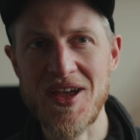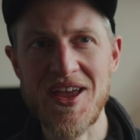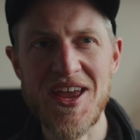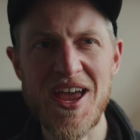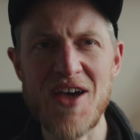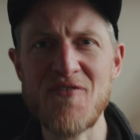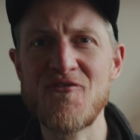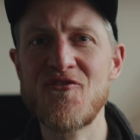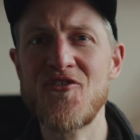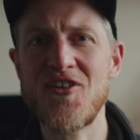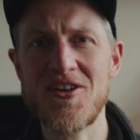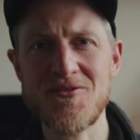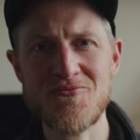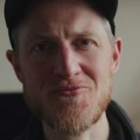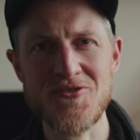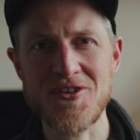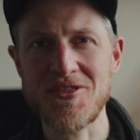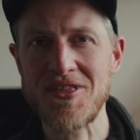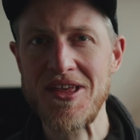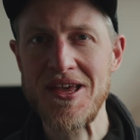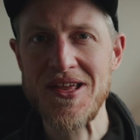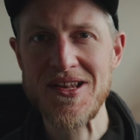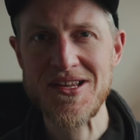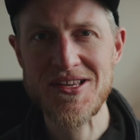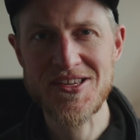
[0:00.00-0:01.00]
Have fun with
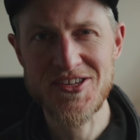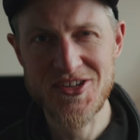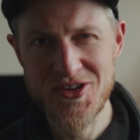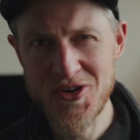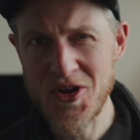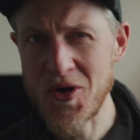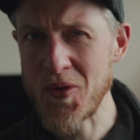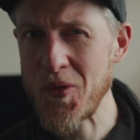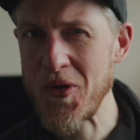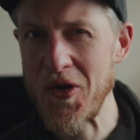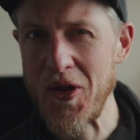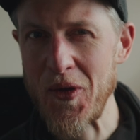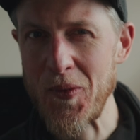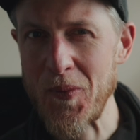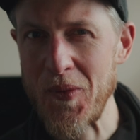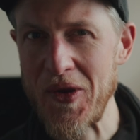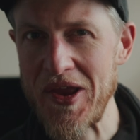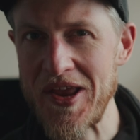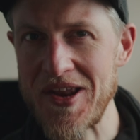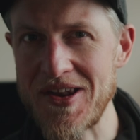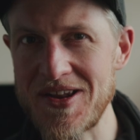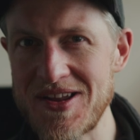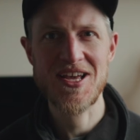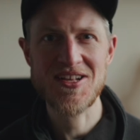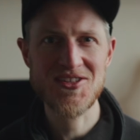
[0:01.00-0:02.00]
it, you know what I
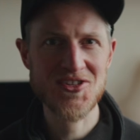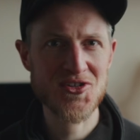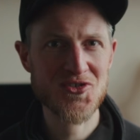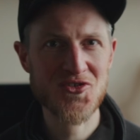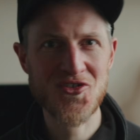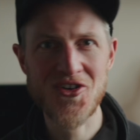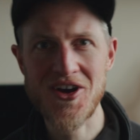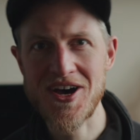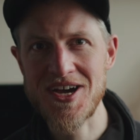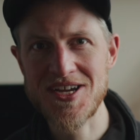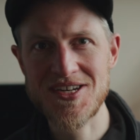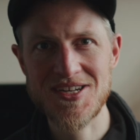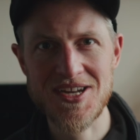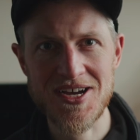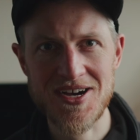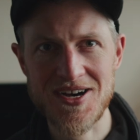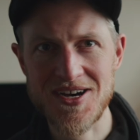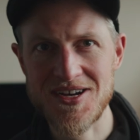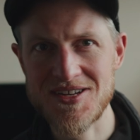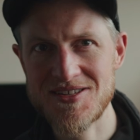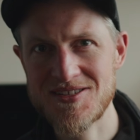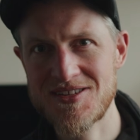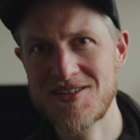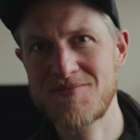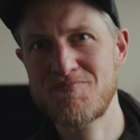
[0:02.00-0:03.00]
mean. It's a try
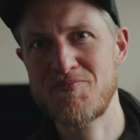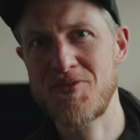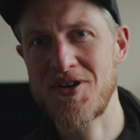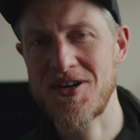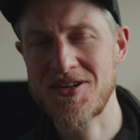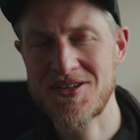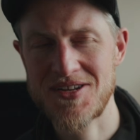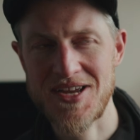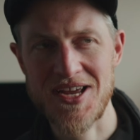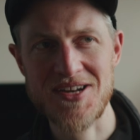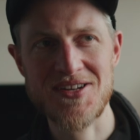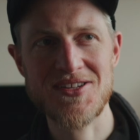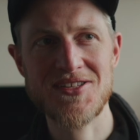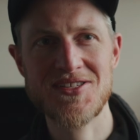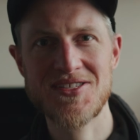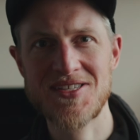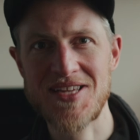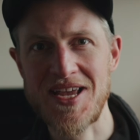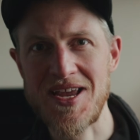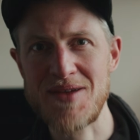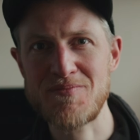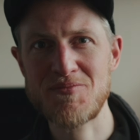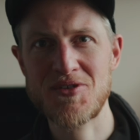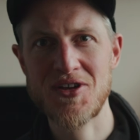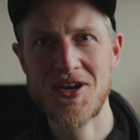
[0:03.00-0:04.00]
task, but at the
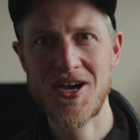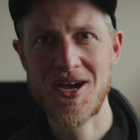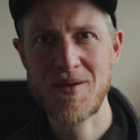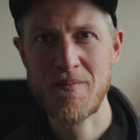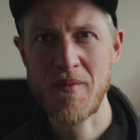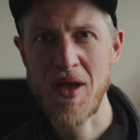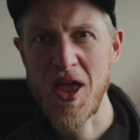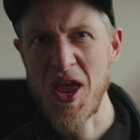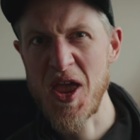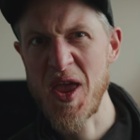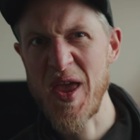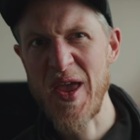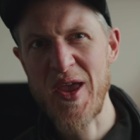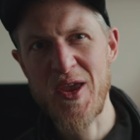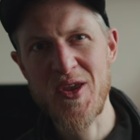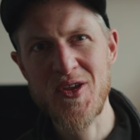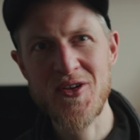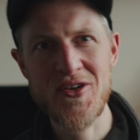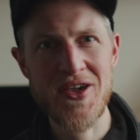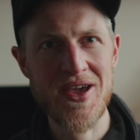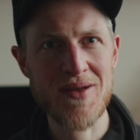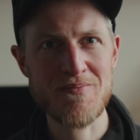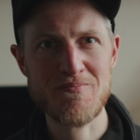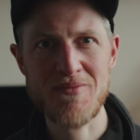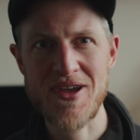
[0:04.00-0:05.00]
same time, you
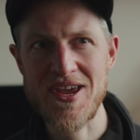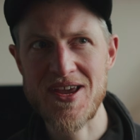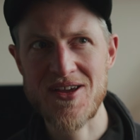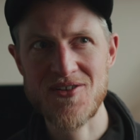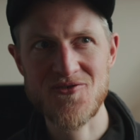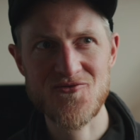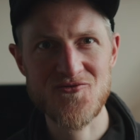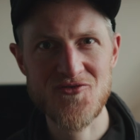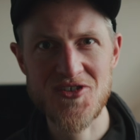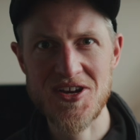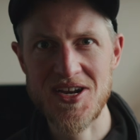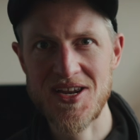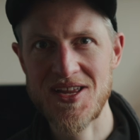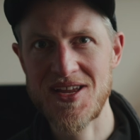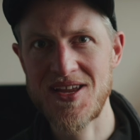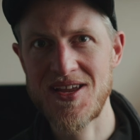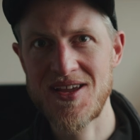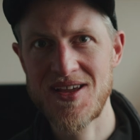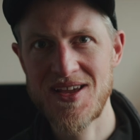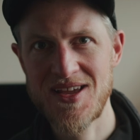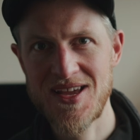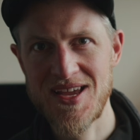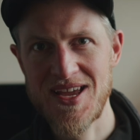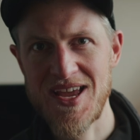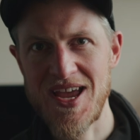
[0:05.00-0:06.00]
can make it really
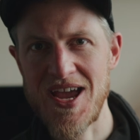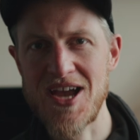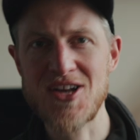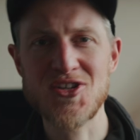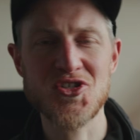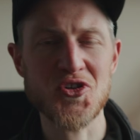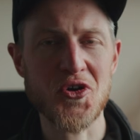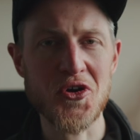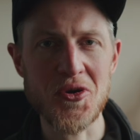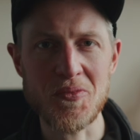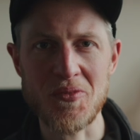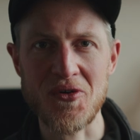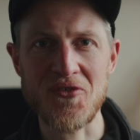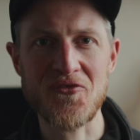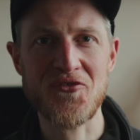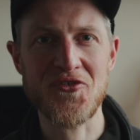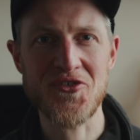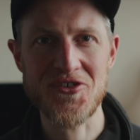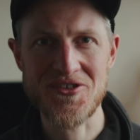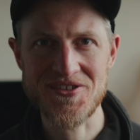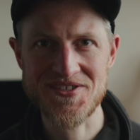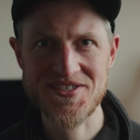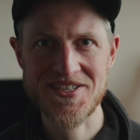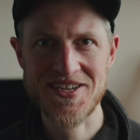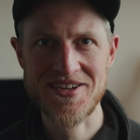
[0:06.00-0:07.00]
enjoyable for
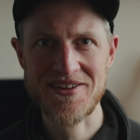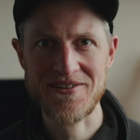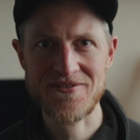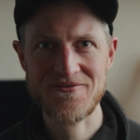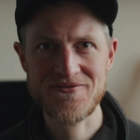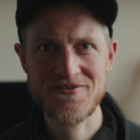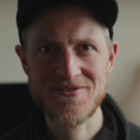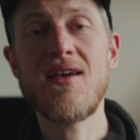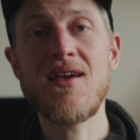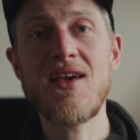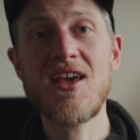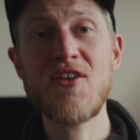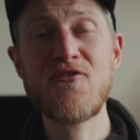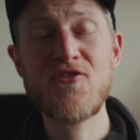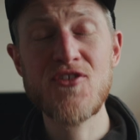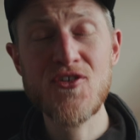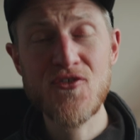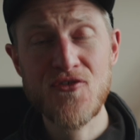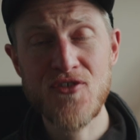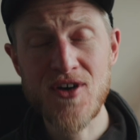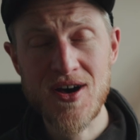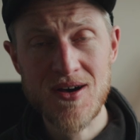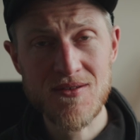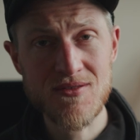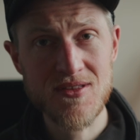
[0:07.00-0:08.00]
yourself. If you
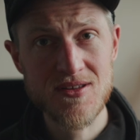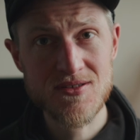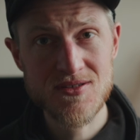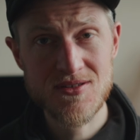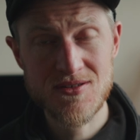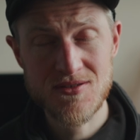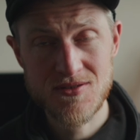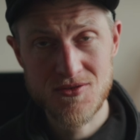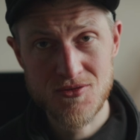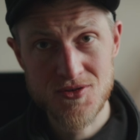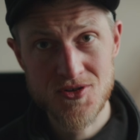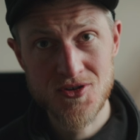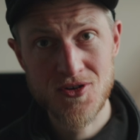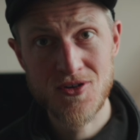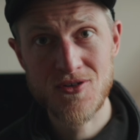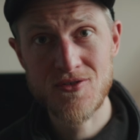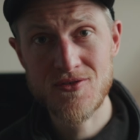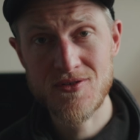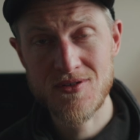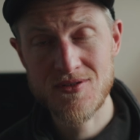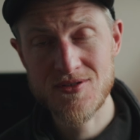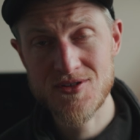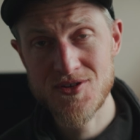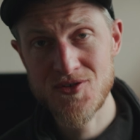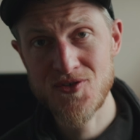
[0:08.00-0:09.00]
found this
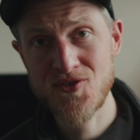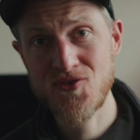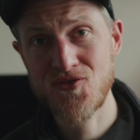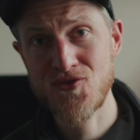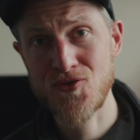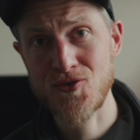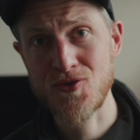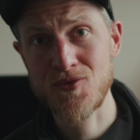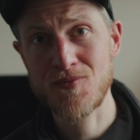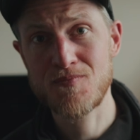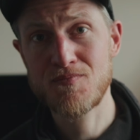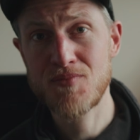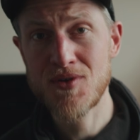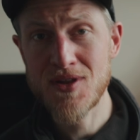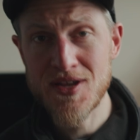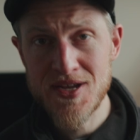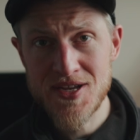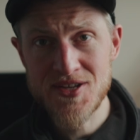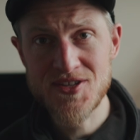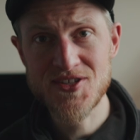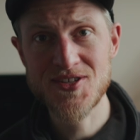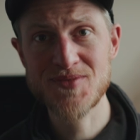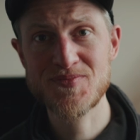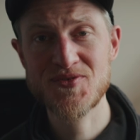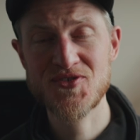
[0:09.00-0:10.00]
tutorial useful, please
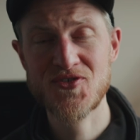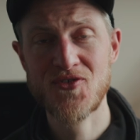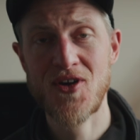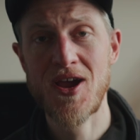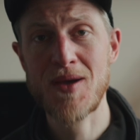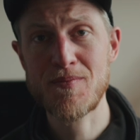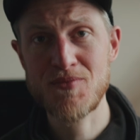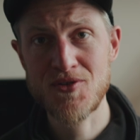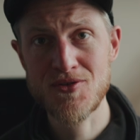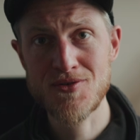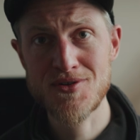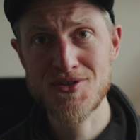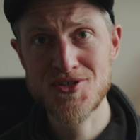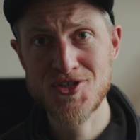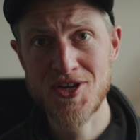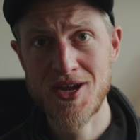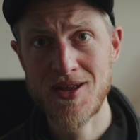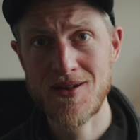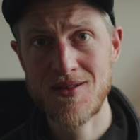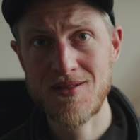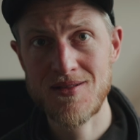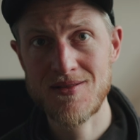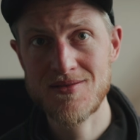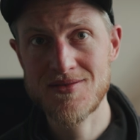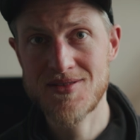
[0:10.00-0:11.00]
subscribe to the
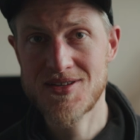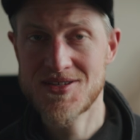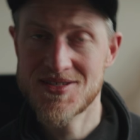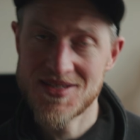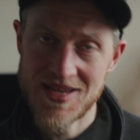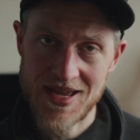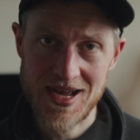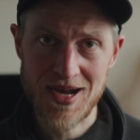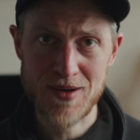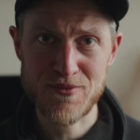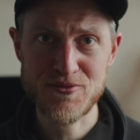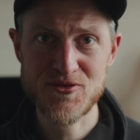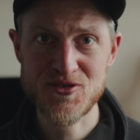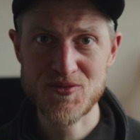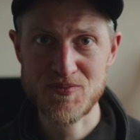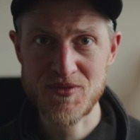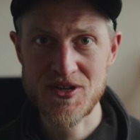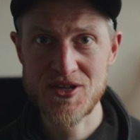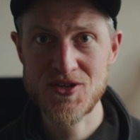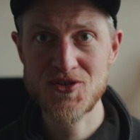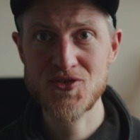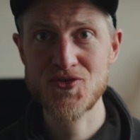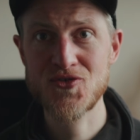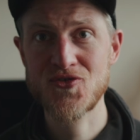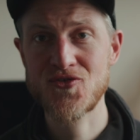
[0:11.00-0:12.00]
channel. This helps me
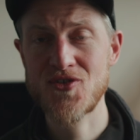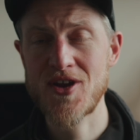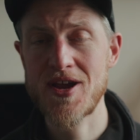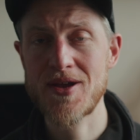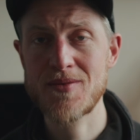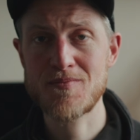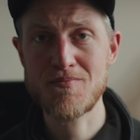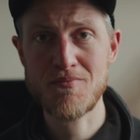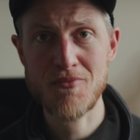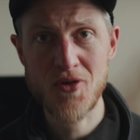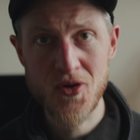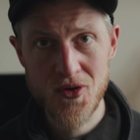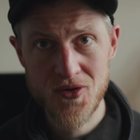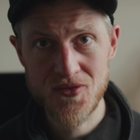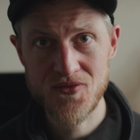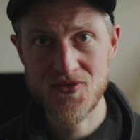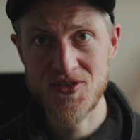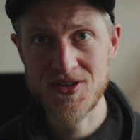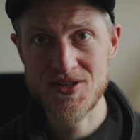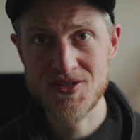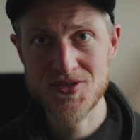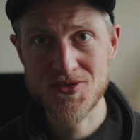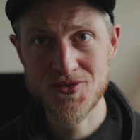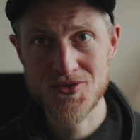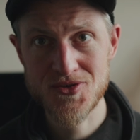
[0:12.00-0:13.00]
to create more of
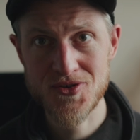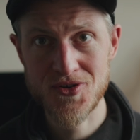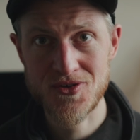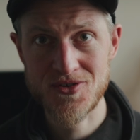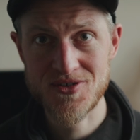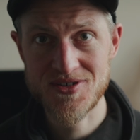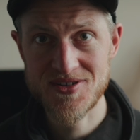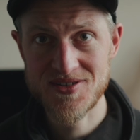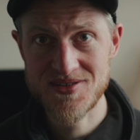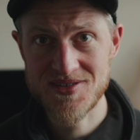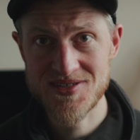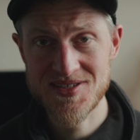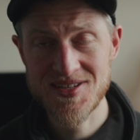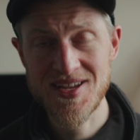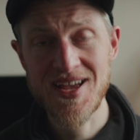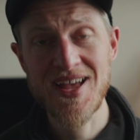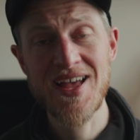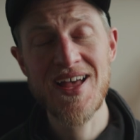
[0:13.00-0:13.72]
these tutorials.